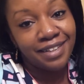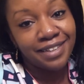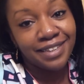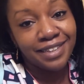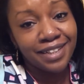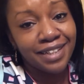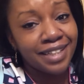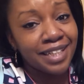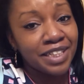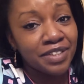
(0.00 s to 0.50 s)

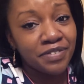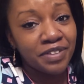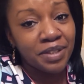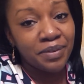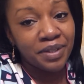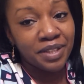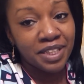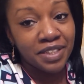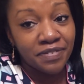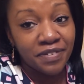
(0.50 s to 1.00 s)
So yeah, that's really
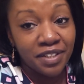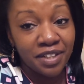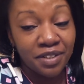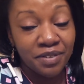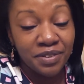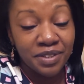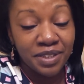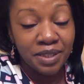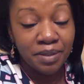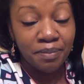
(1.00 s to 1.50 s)
what this
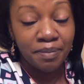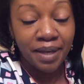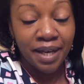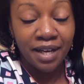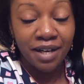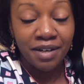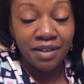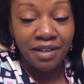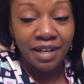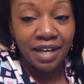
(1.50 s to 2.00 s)
video is
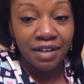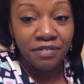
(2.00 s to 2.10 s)
about.